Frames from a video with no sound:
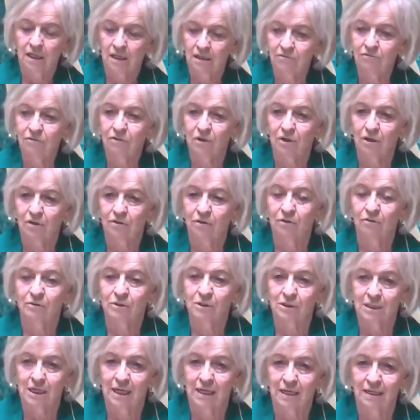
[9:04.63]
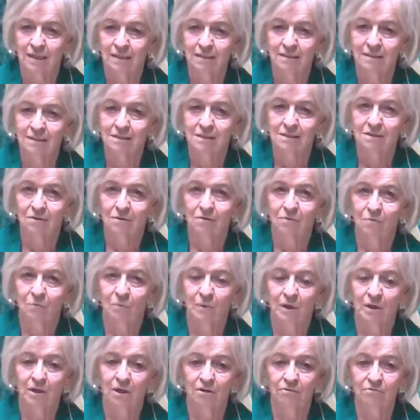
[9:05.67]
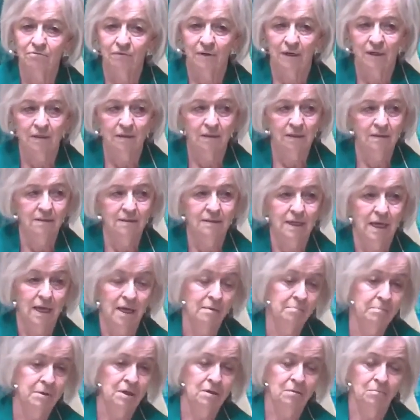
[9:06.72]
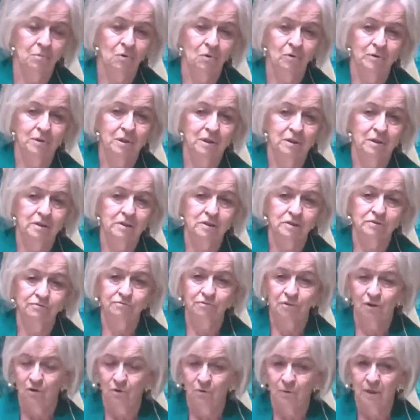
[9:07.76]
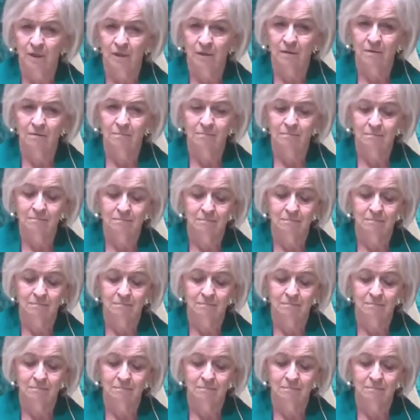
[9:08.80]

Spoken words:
even on those days when our faith is ebbing more than it's flowing.